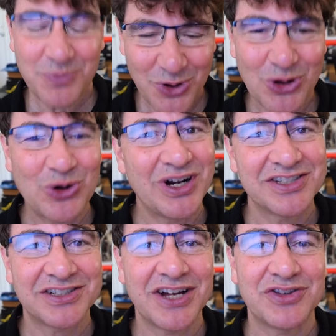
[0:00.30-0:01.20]
Aloha,
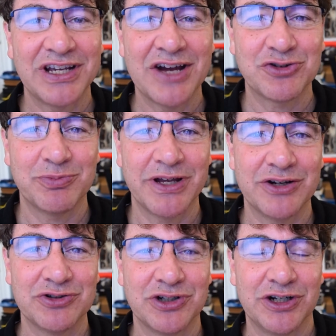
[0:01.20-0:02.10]
Scott the Azure
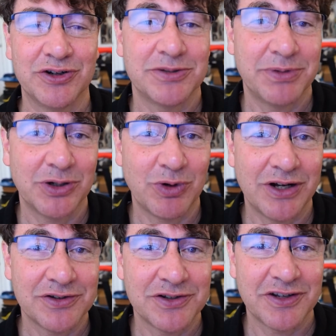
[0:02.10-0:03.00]
Manager here. It's been a
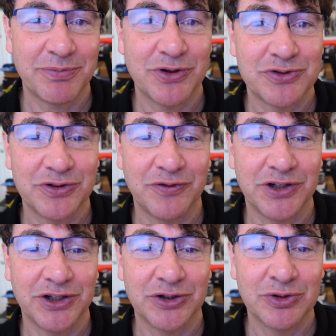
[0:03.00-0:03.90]
while since I've posted a
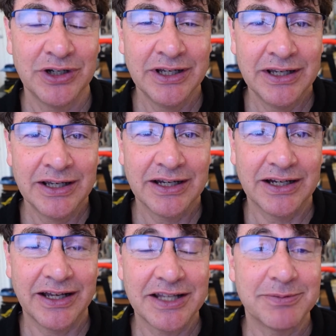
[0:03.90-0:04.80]
video.
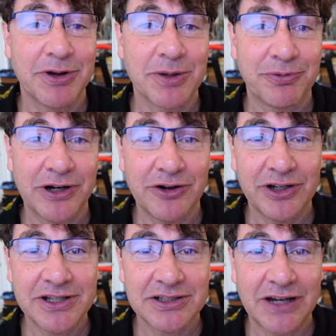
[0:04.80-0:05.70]
I had some other
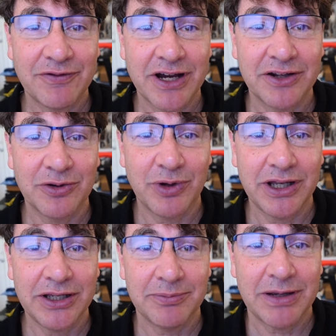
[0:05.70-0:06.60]
priorities, life got in the
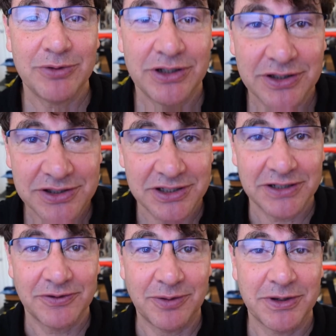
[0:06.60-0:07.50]
way, and maybe you can
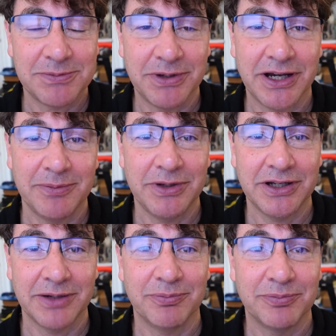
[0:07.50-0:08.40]
see from the mess behind me
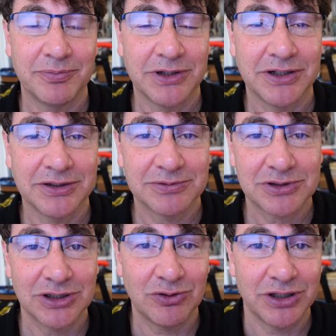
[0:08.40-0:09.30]
I'm
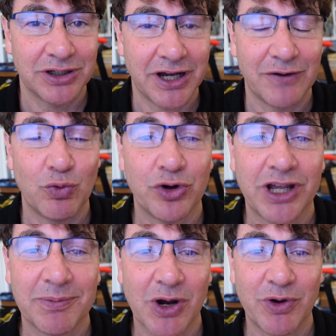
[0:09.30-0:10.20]
slowly kind of
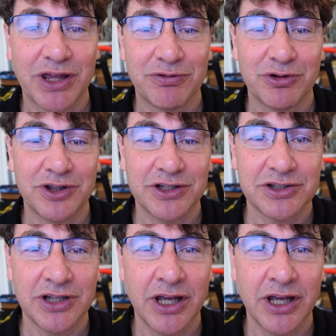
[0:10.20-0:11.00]
working my way through things.